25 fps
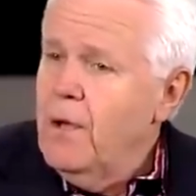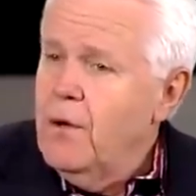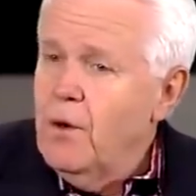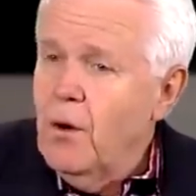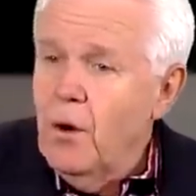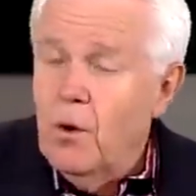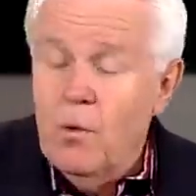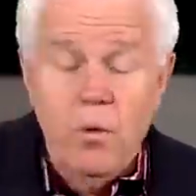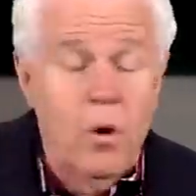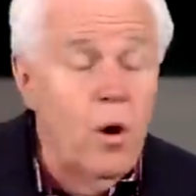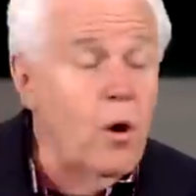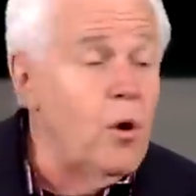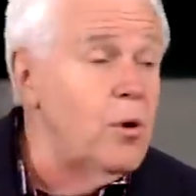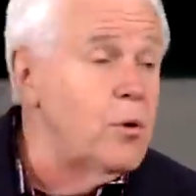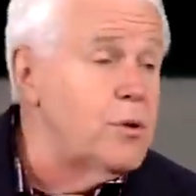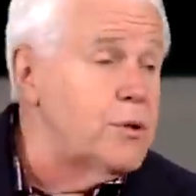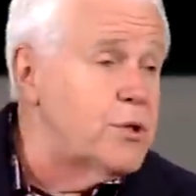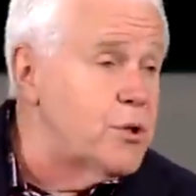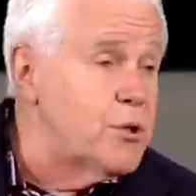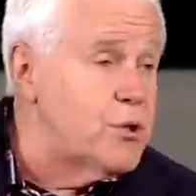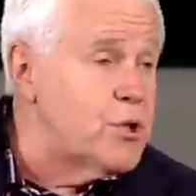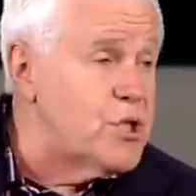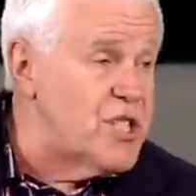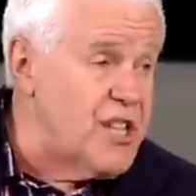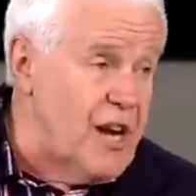Your
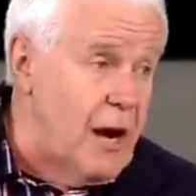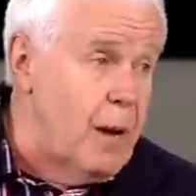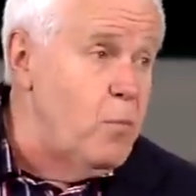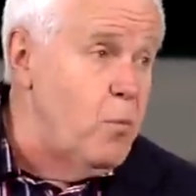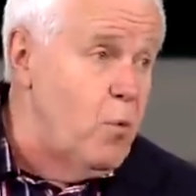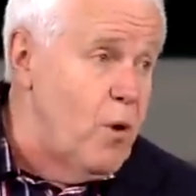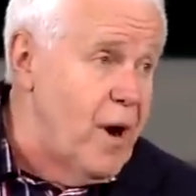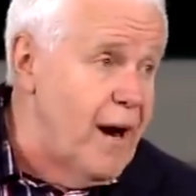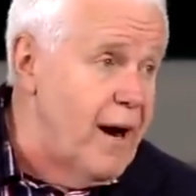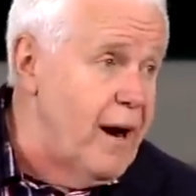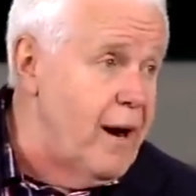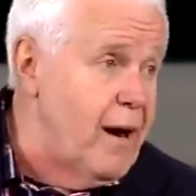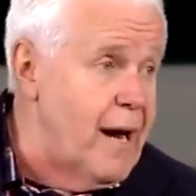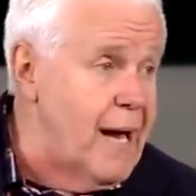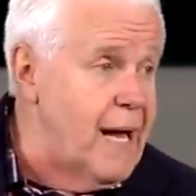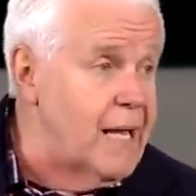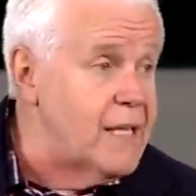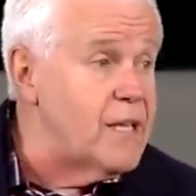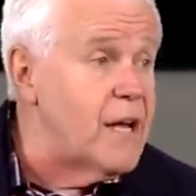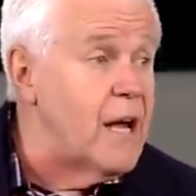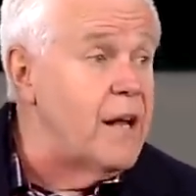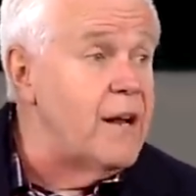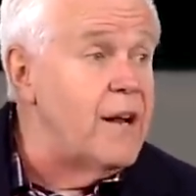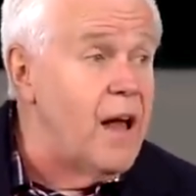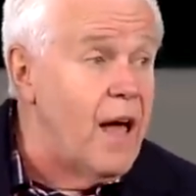road to somewhere
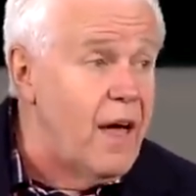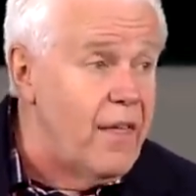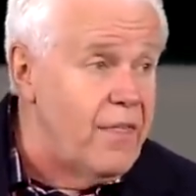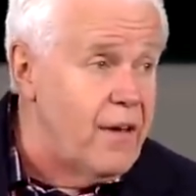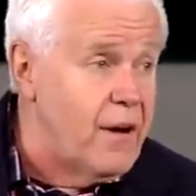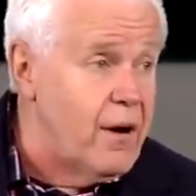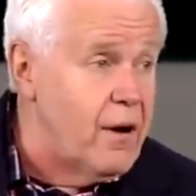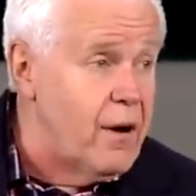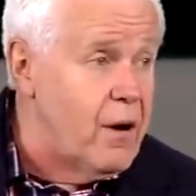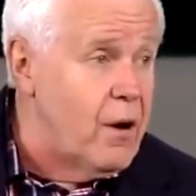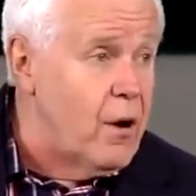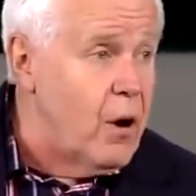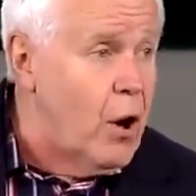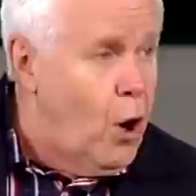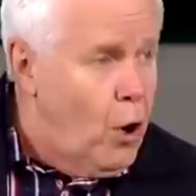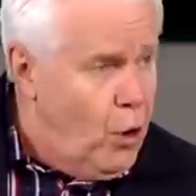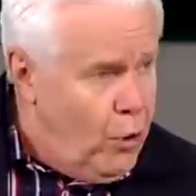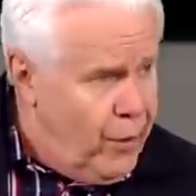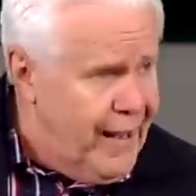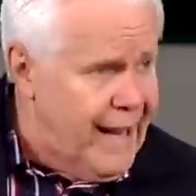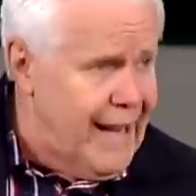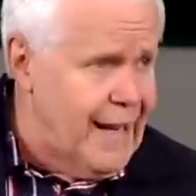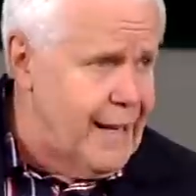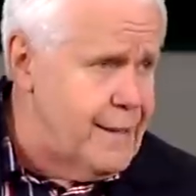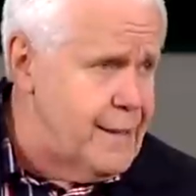has another
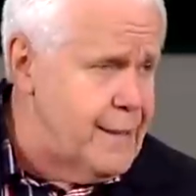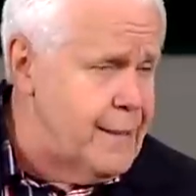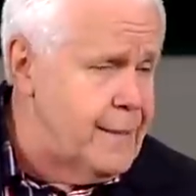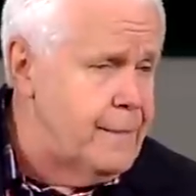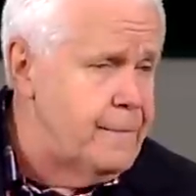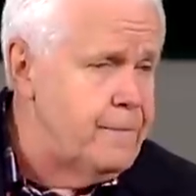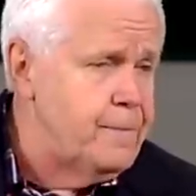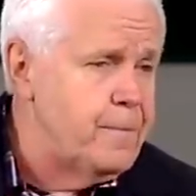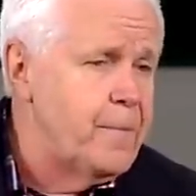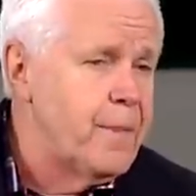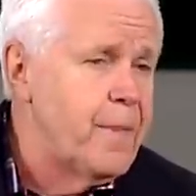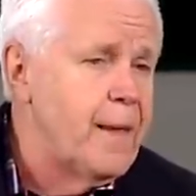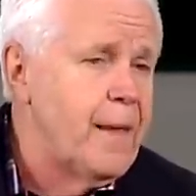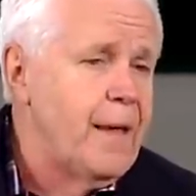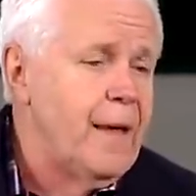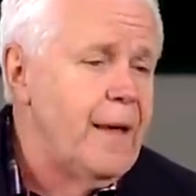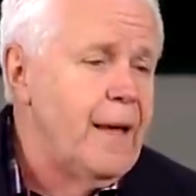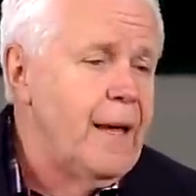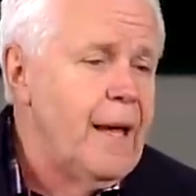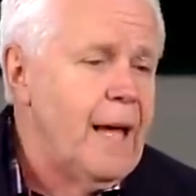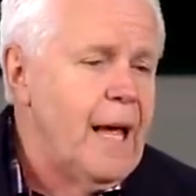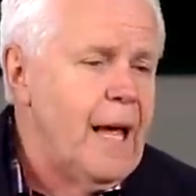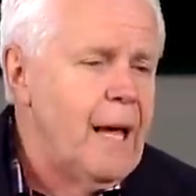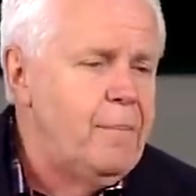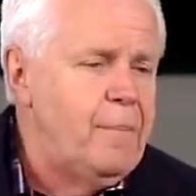on it.
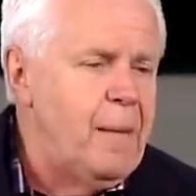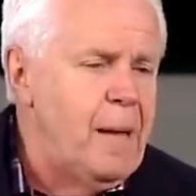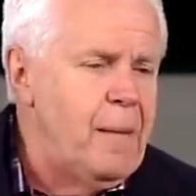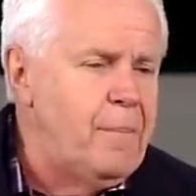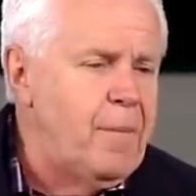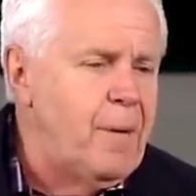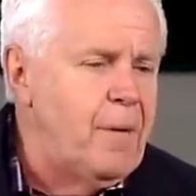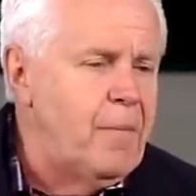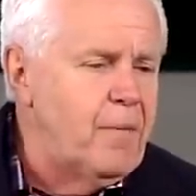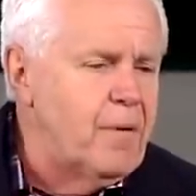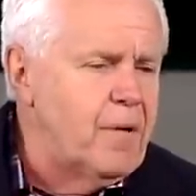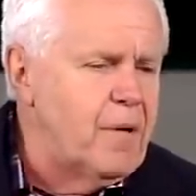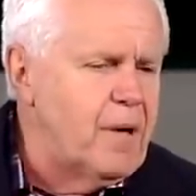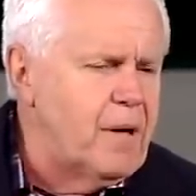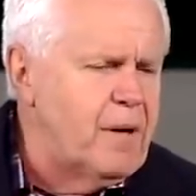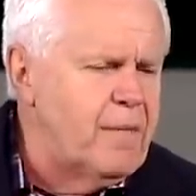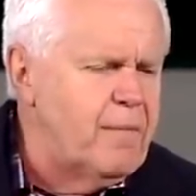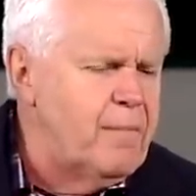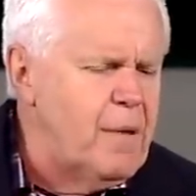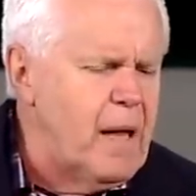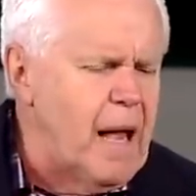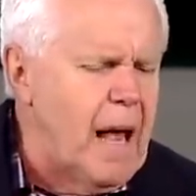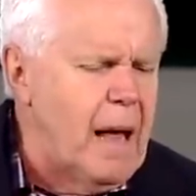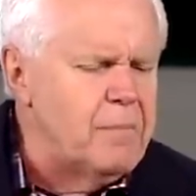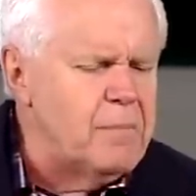And people,
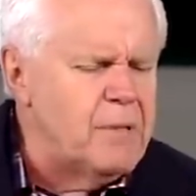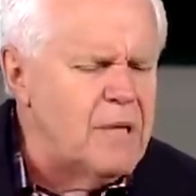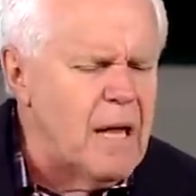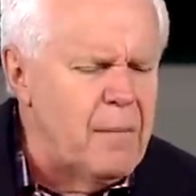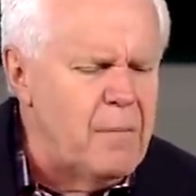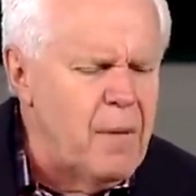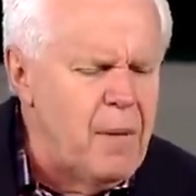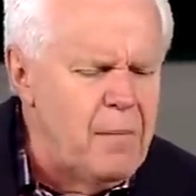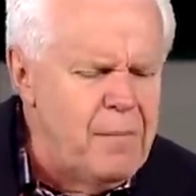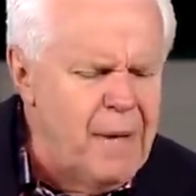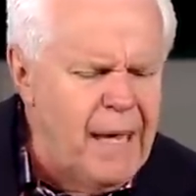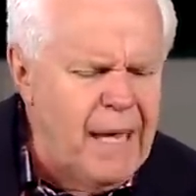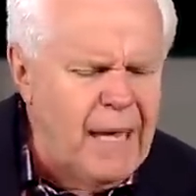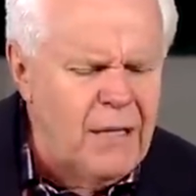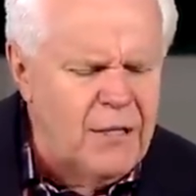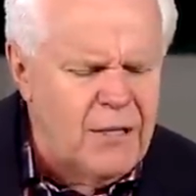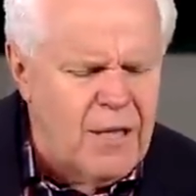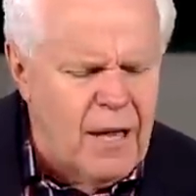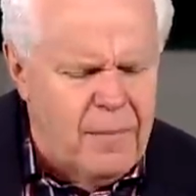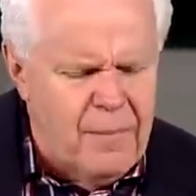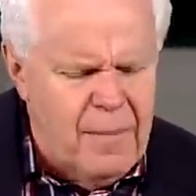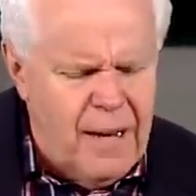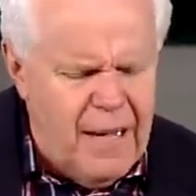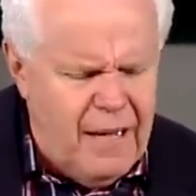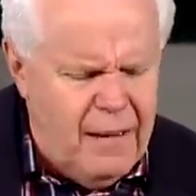I'm amazed
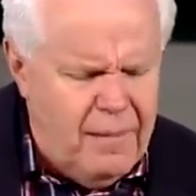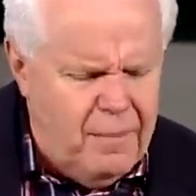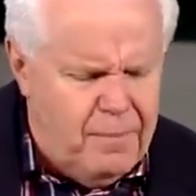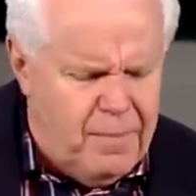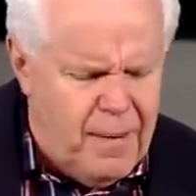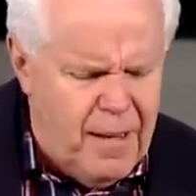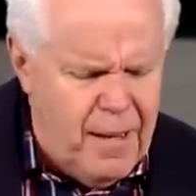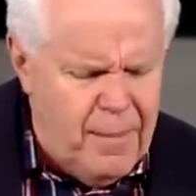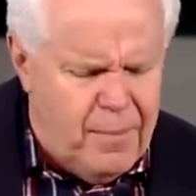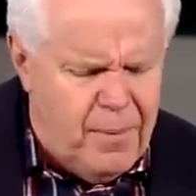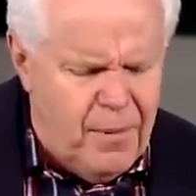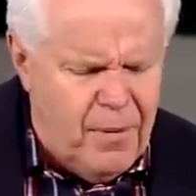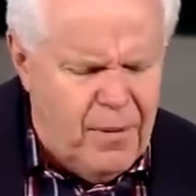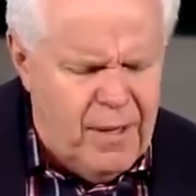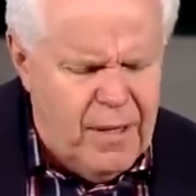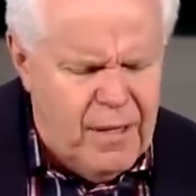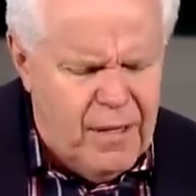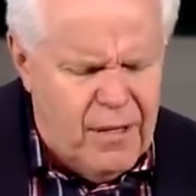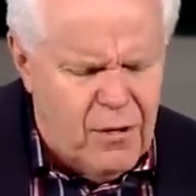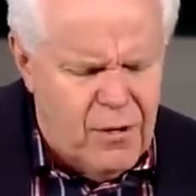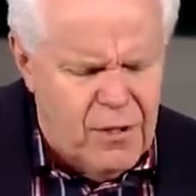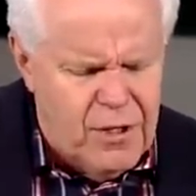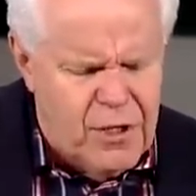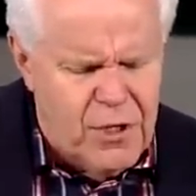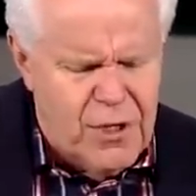that many people
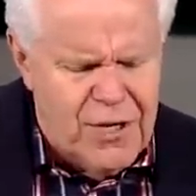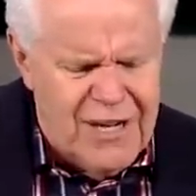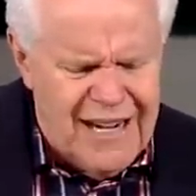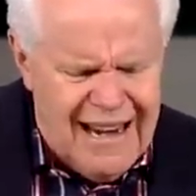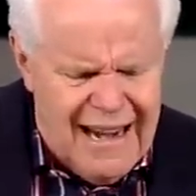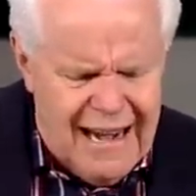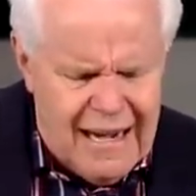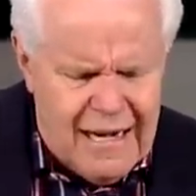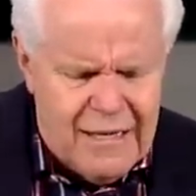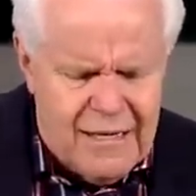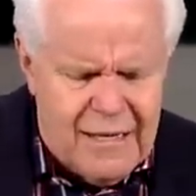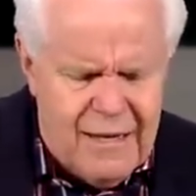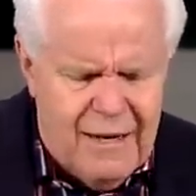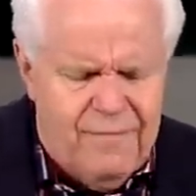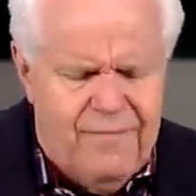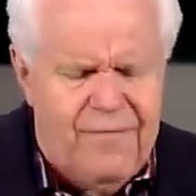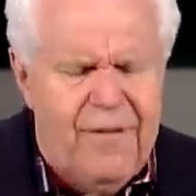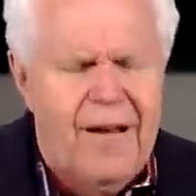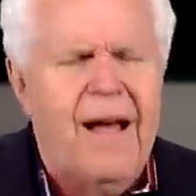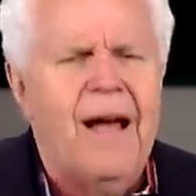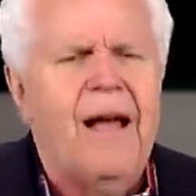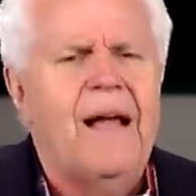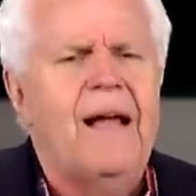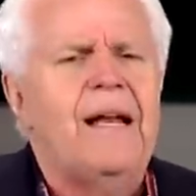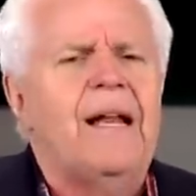in Christianity
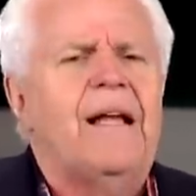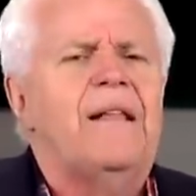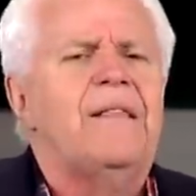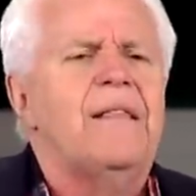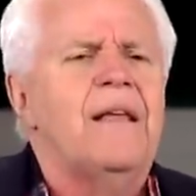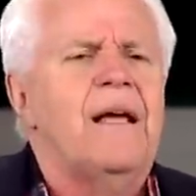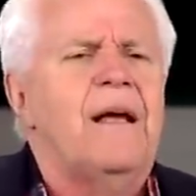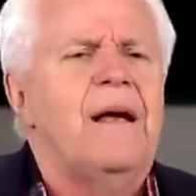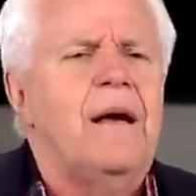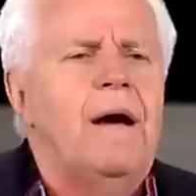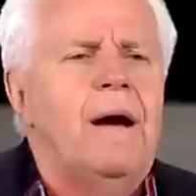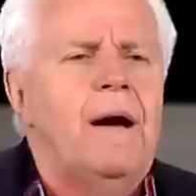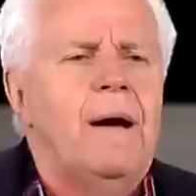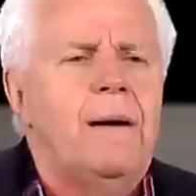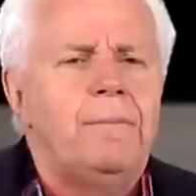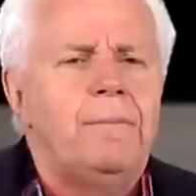find that they